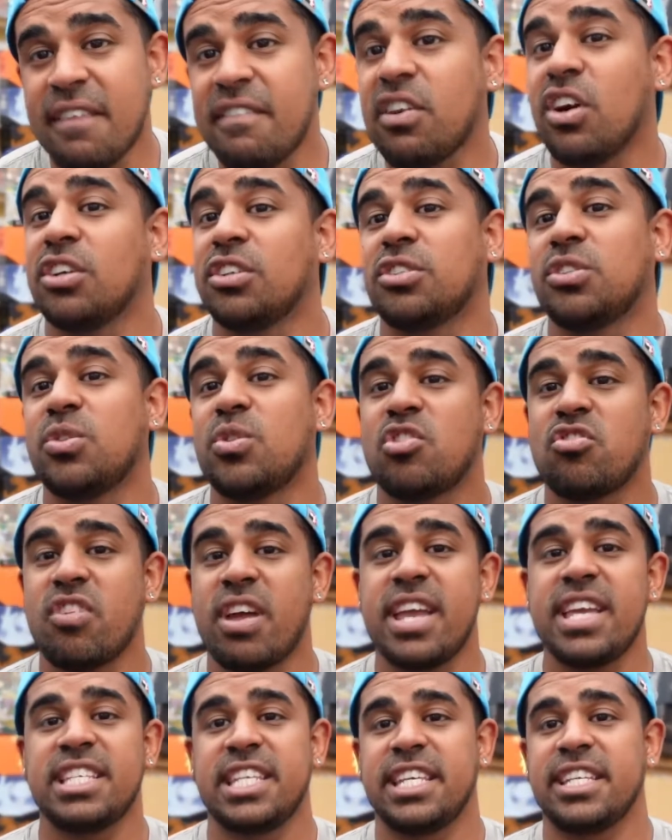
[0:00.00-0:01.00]
got too
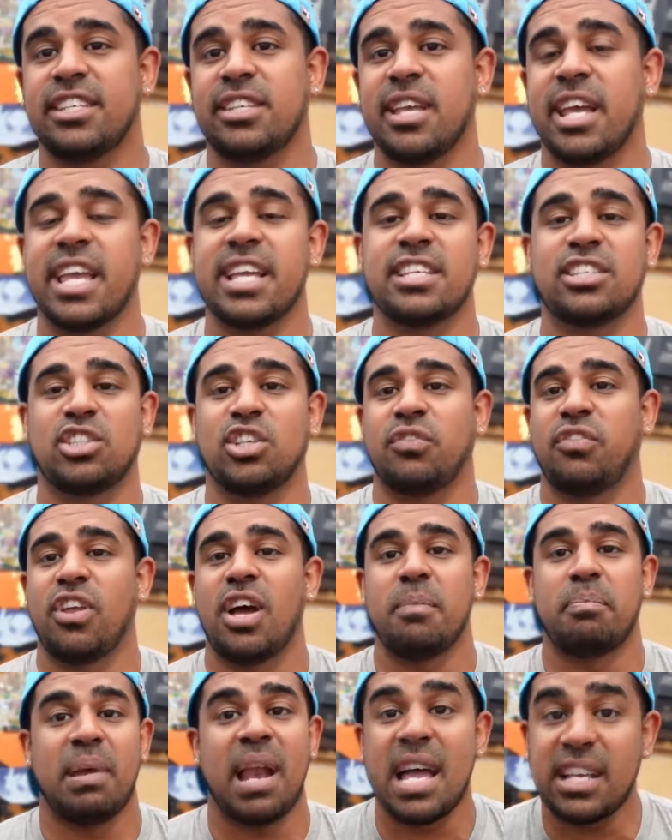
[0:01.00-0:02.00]
crazy against stuff
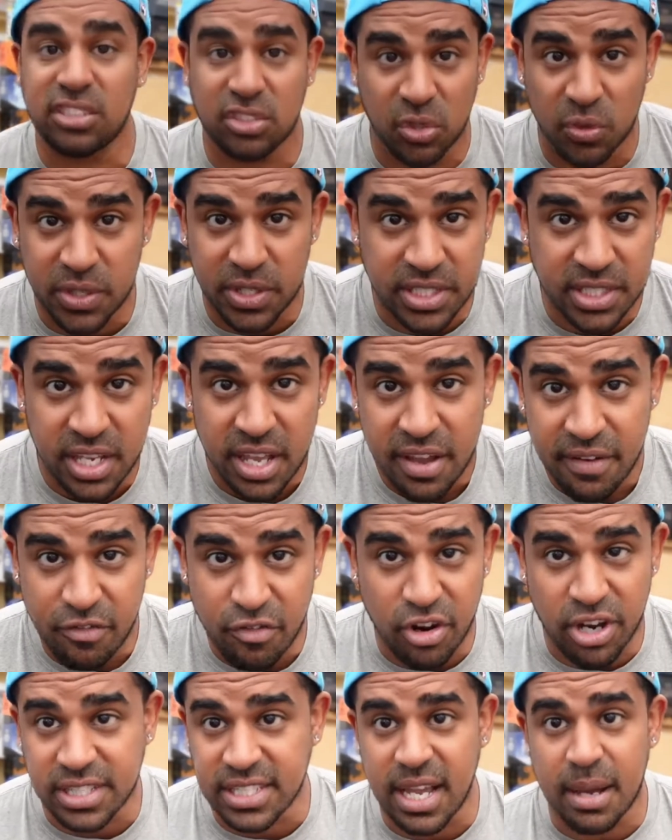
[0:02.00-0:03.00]
like Blastoise, for
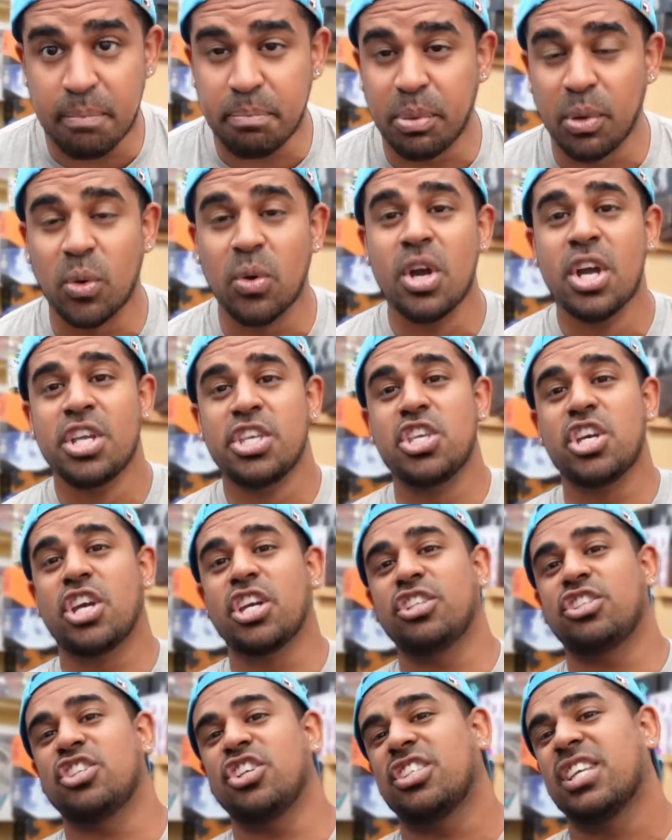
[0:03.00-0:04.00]
example, you
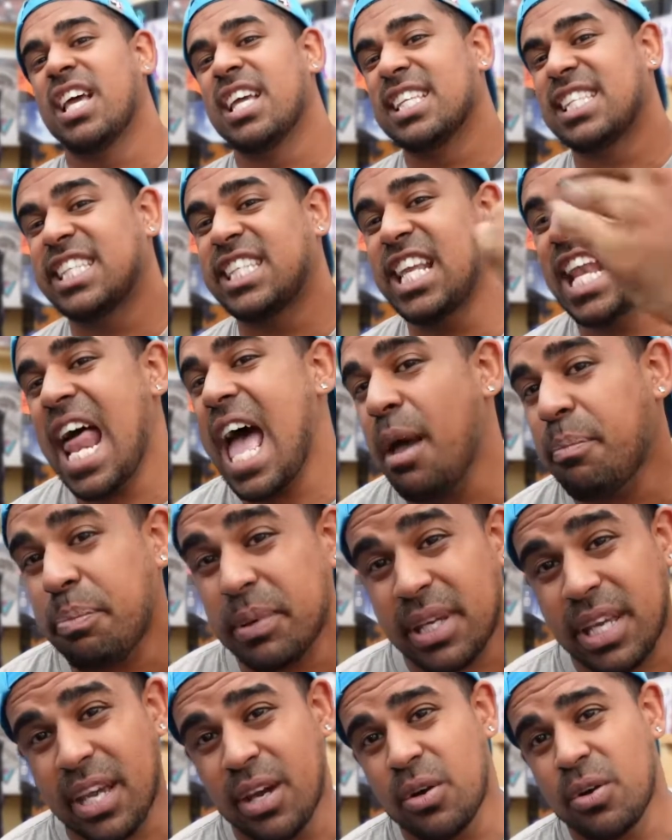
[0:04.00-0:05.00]
could just slap
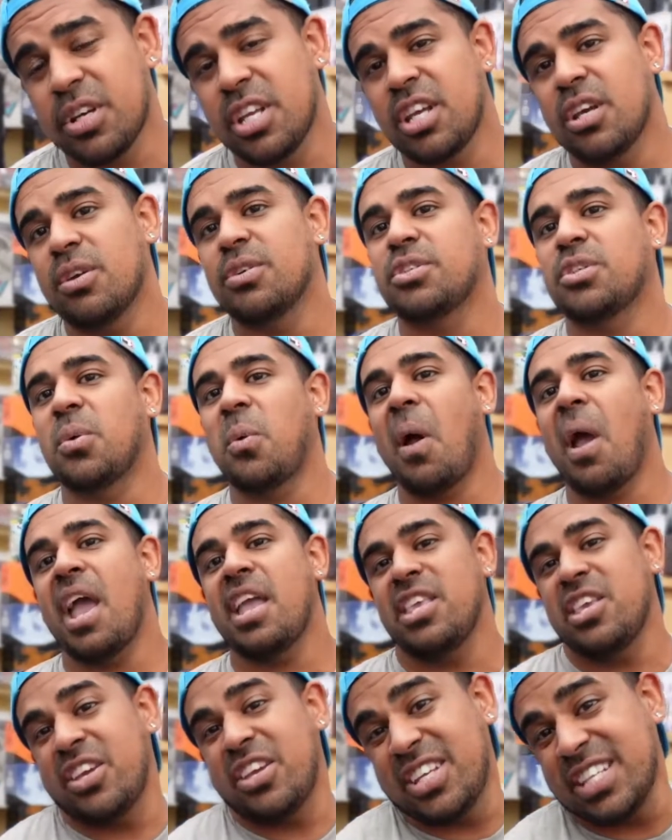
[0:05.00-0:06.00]
Keldeos away,
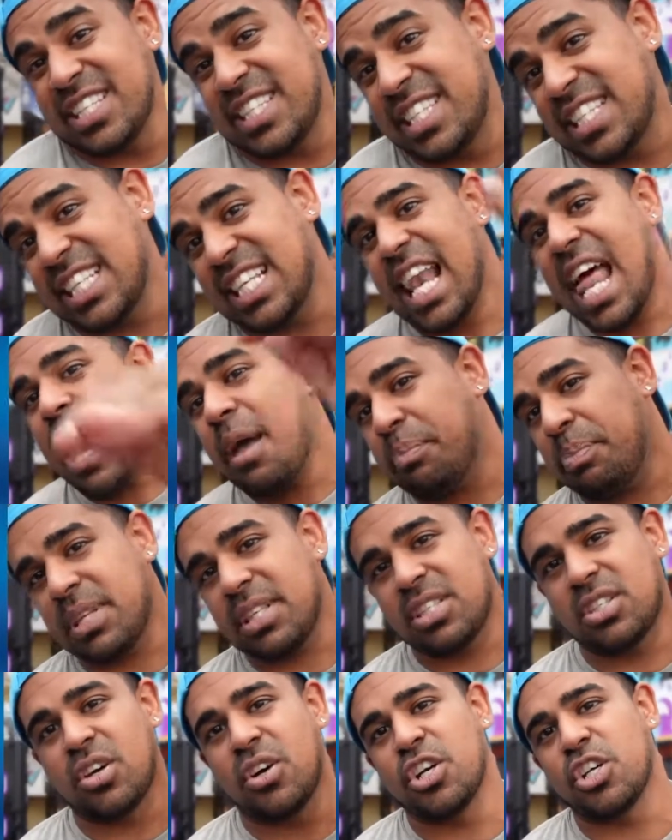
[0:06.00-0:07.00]
you could slap
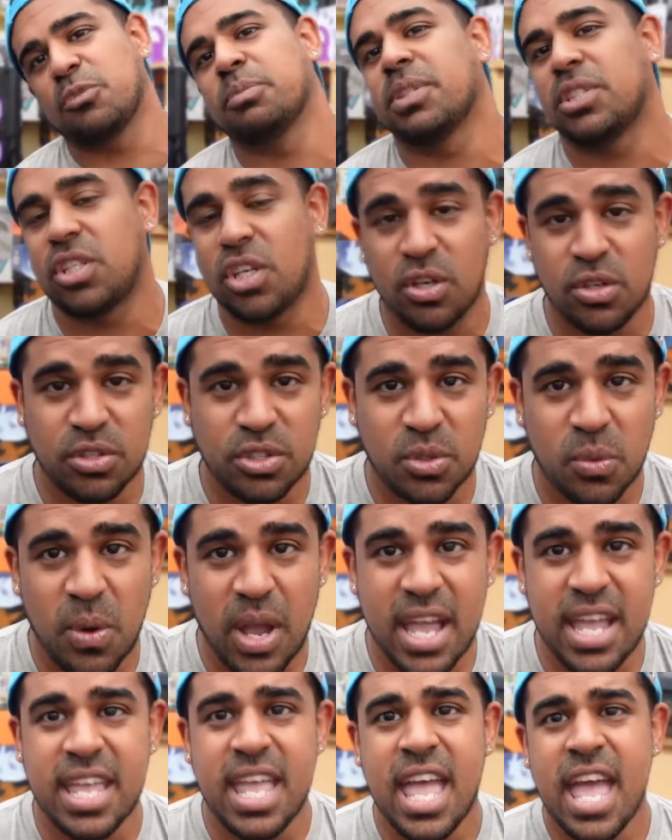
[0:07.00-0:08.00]
Seismitoads
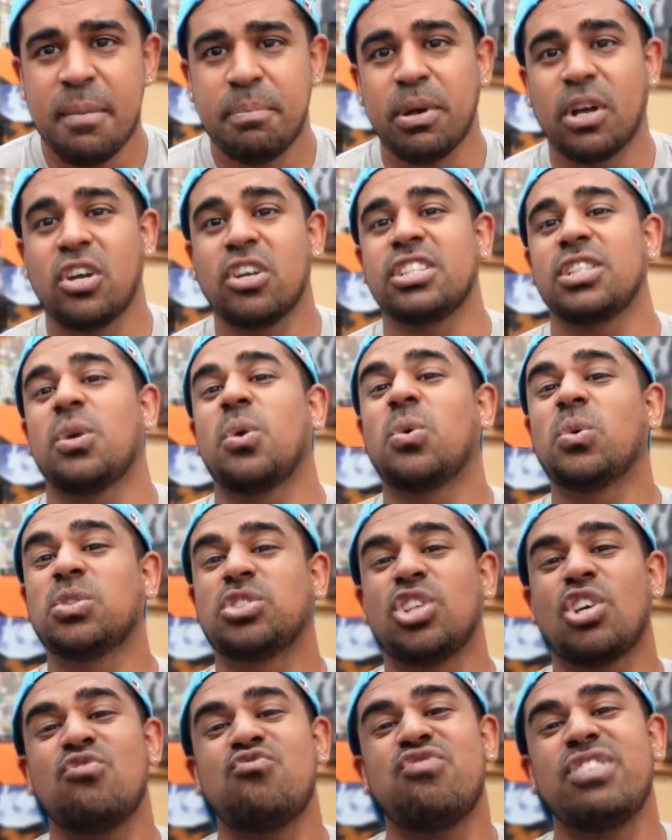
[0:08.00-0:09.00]
away, because it
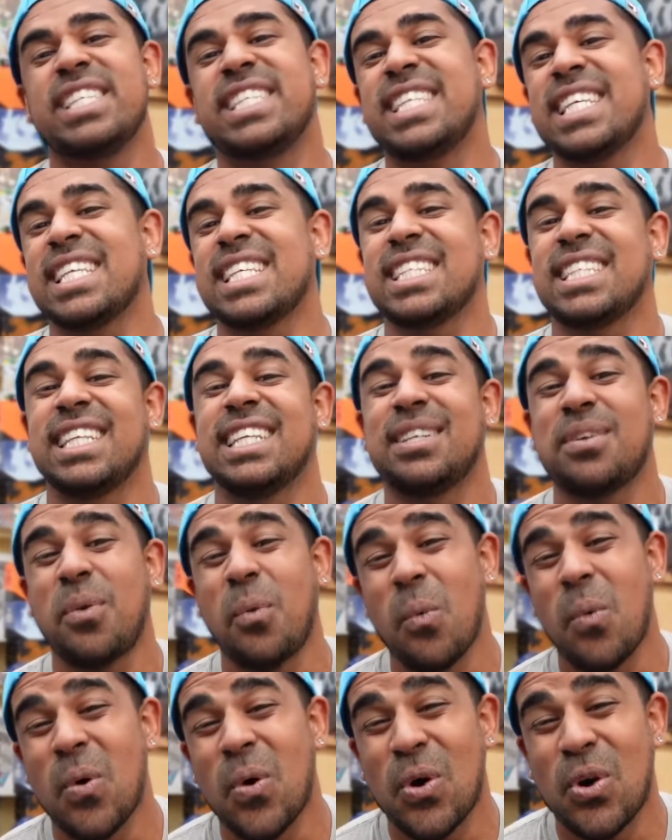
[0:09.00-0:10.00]
also resisted
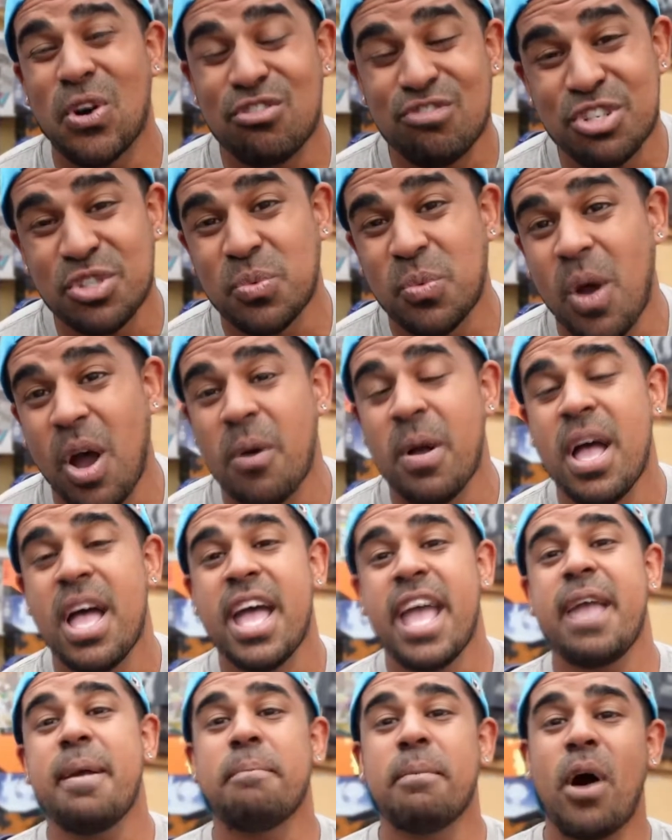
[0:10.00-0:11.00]
water as well.
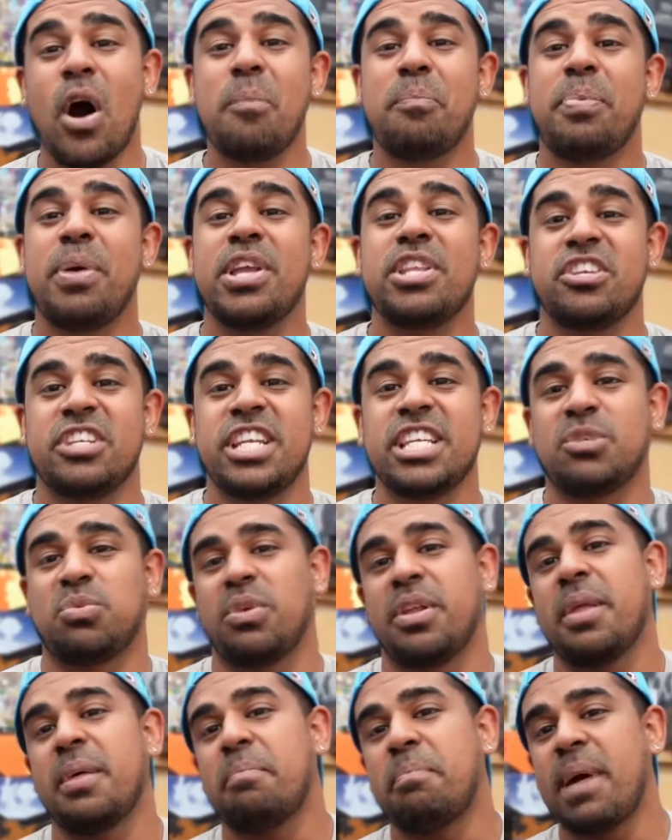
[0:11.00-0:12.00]
In my opinion, this is one
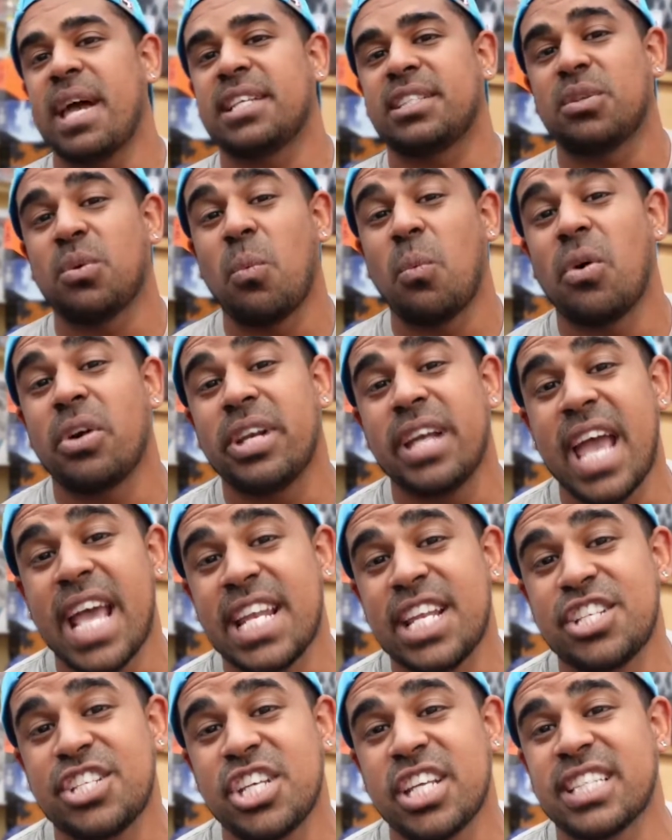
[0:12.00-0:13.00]
of the best one
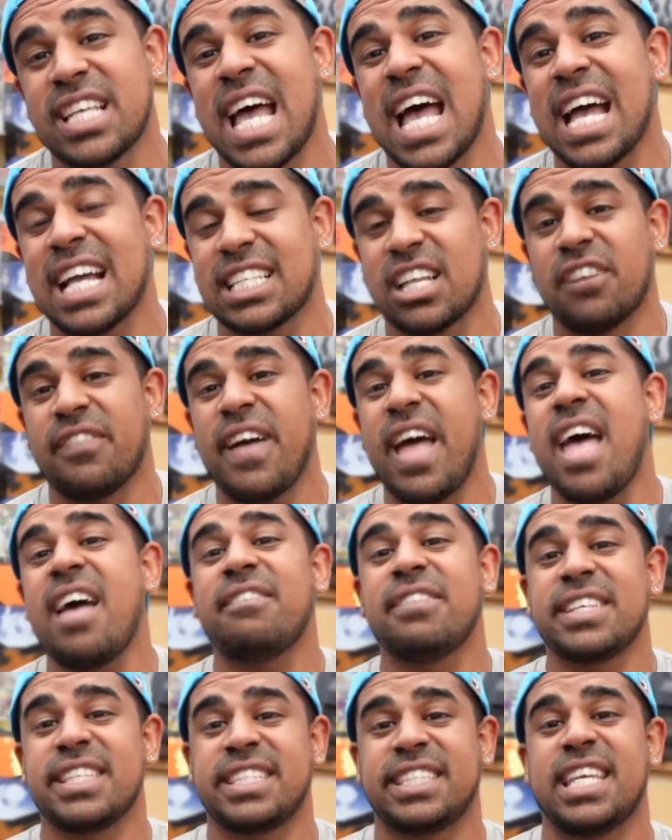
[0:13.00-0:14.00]
energy attacks I've
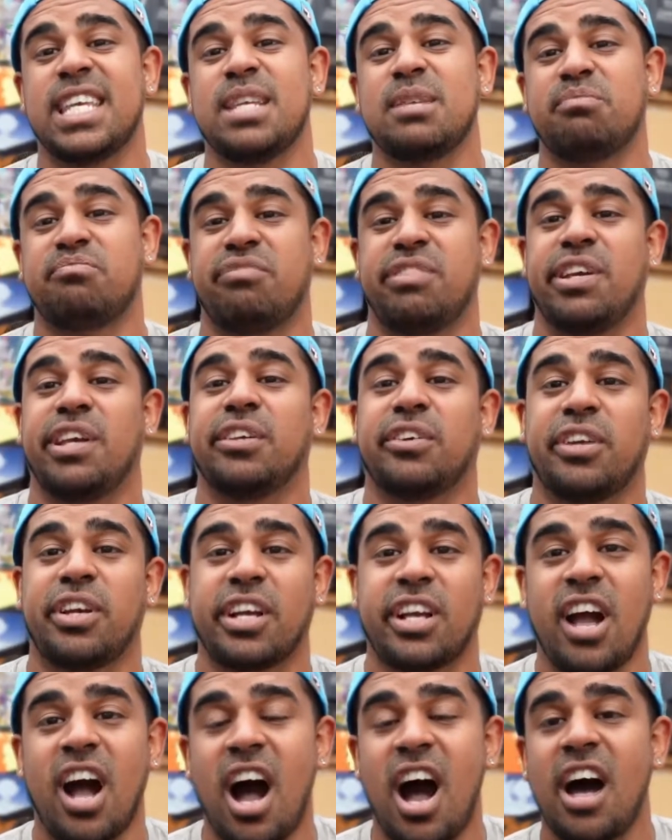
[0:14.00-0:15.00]
ever seen put it on a
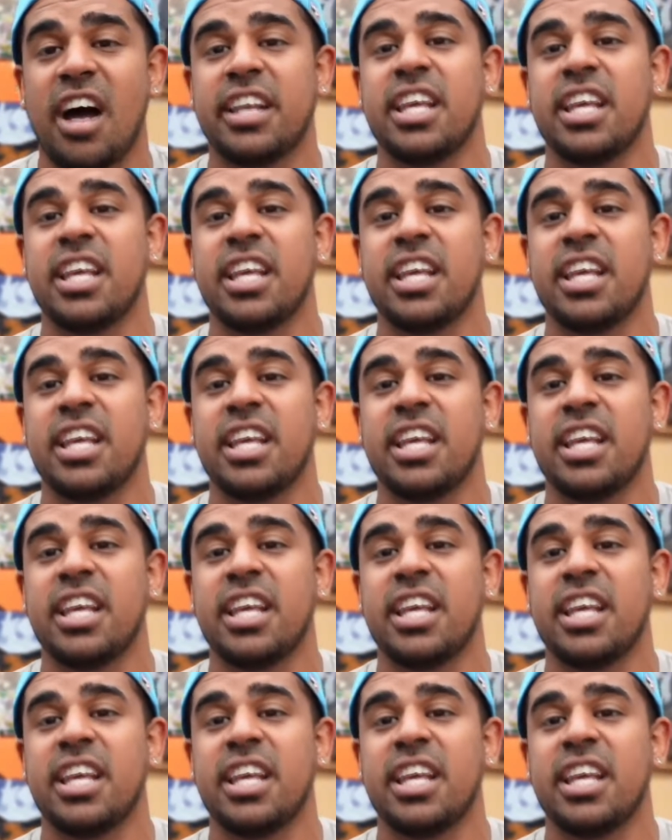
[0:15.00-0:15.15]
card,